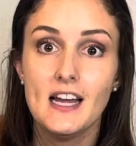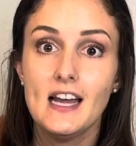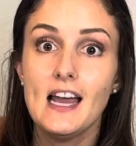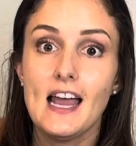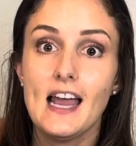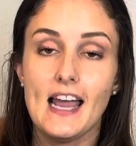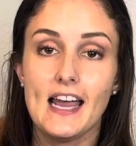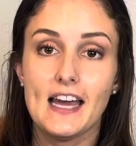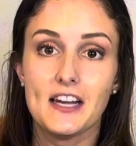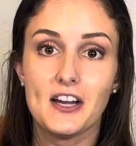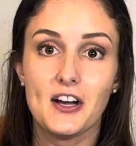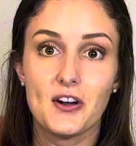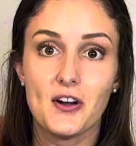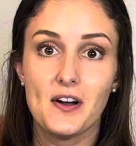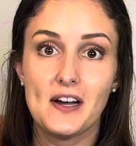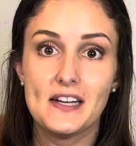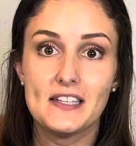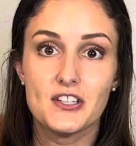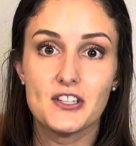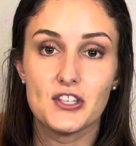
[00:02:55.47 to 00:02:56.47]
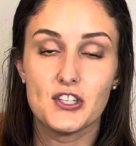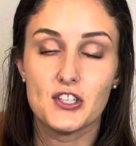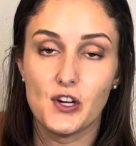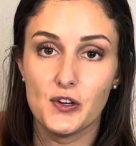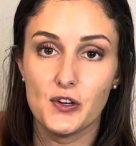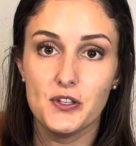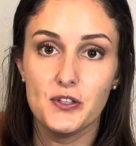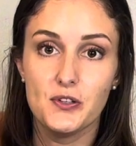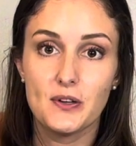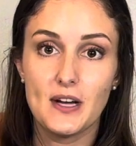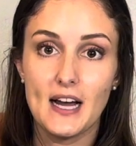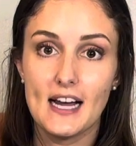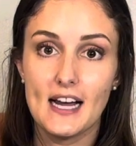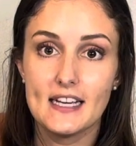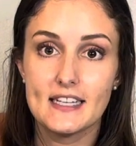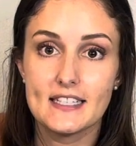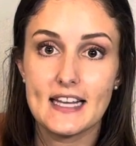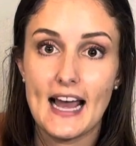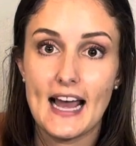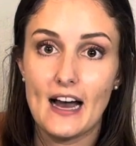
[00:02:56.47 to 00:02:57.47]
and I'll go ahead and just show you guys
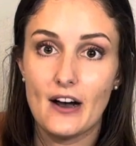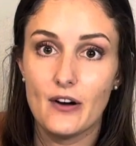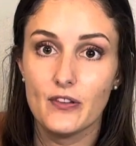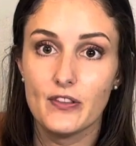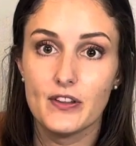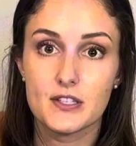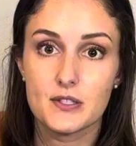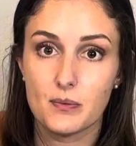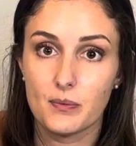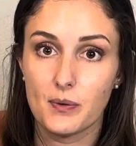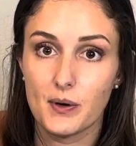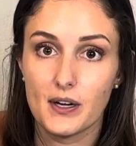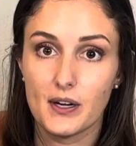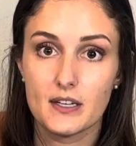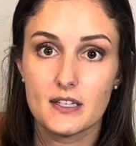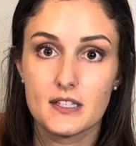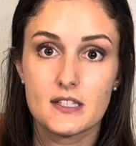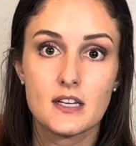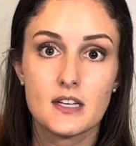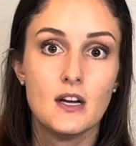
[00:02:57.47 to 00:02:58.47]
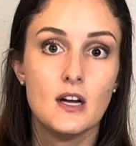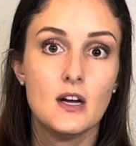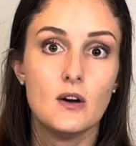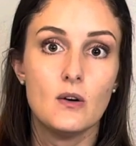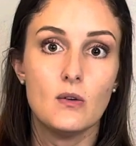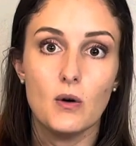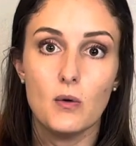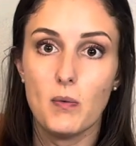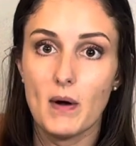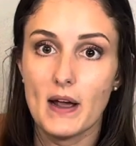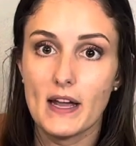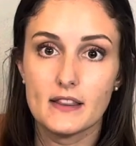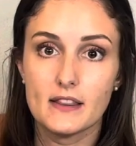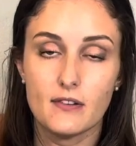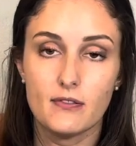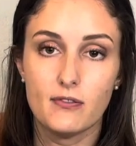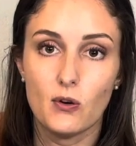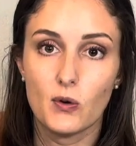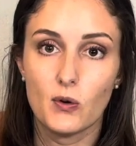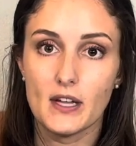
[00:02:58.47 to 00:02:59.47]
how this works. We'll wait the
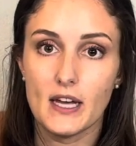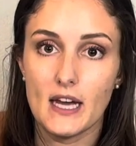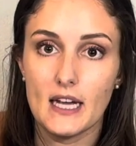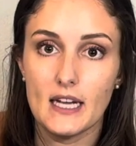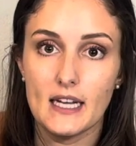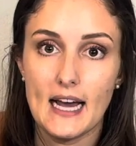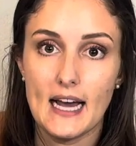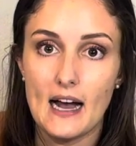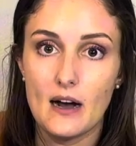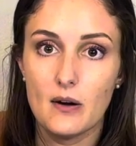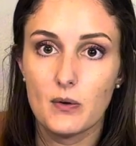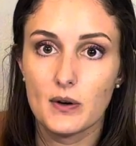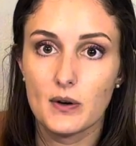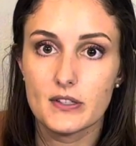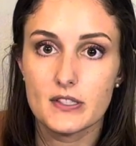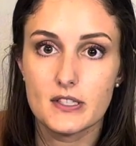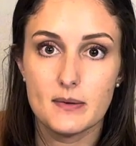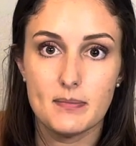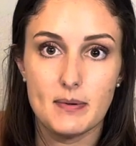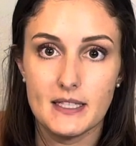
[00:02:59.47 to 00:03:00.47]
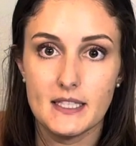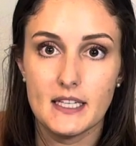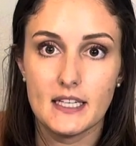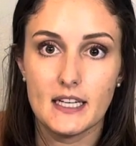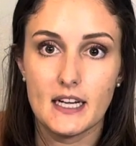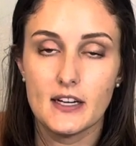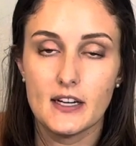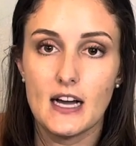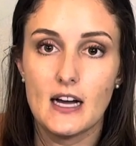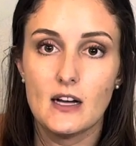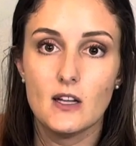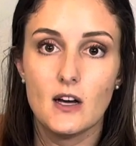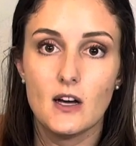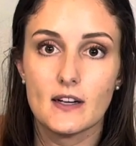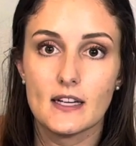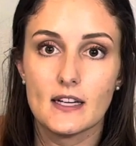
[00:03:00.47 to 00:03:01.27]
4 to 8 hours, depending on how long it